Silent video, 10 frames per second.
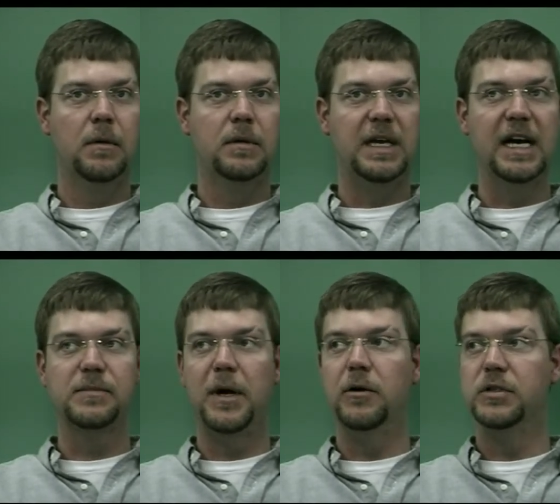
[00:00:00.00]

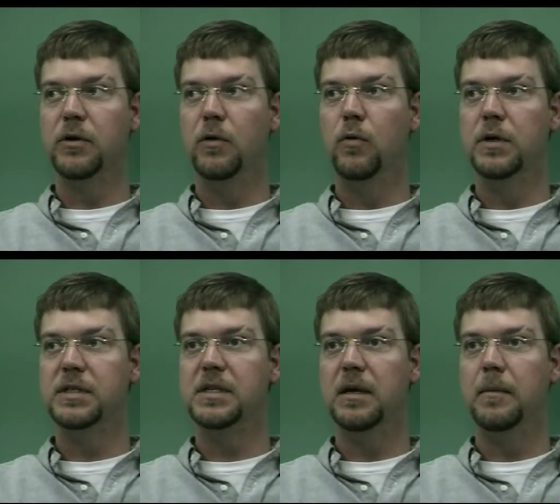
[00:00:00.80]
Taxpayers are the ones
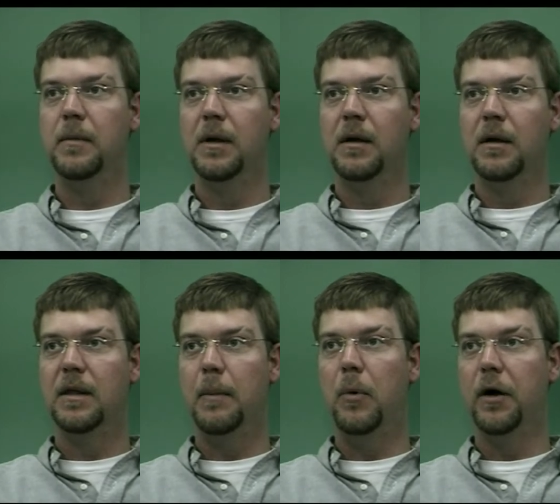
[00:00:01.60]
that,
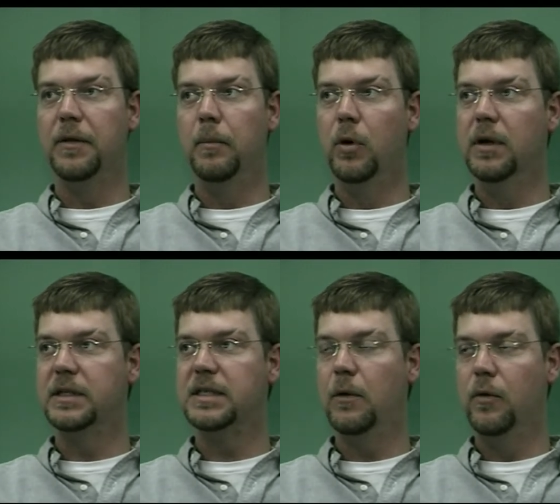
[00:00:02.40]
that bought the bullets
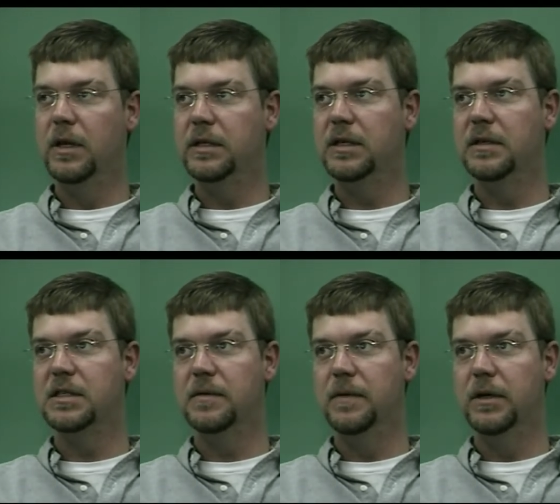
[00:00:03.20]
that went into the
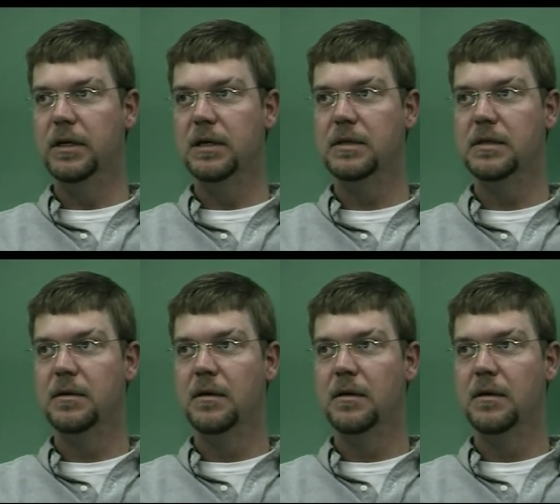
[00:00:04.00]
civilians.